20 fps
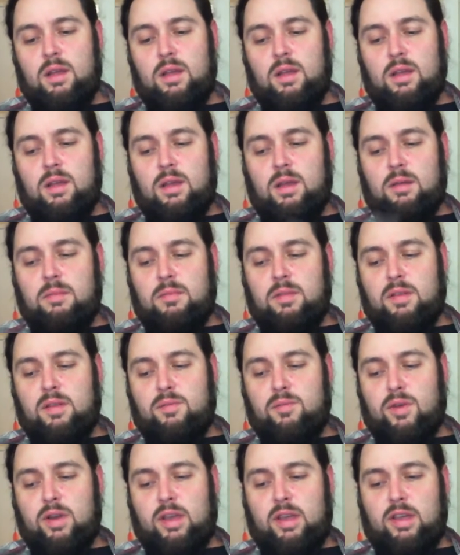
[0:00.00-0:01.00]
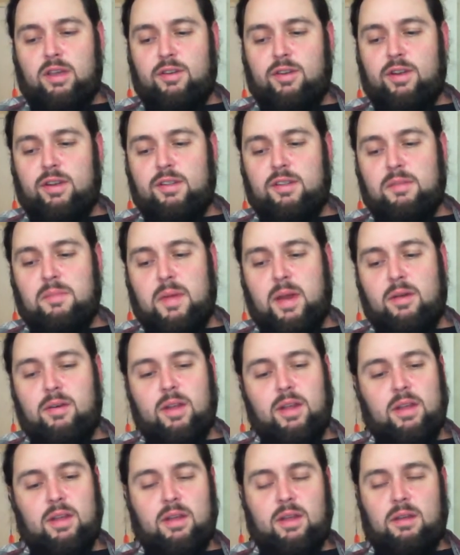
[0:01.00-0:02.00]
I'm somewhat curious about
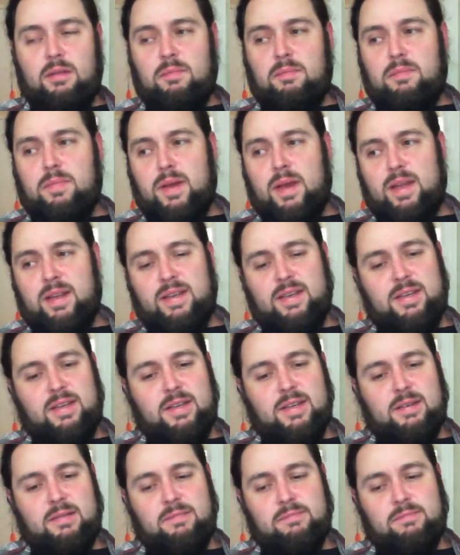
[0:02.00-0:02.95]
it, but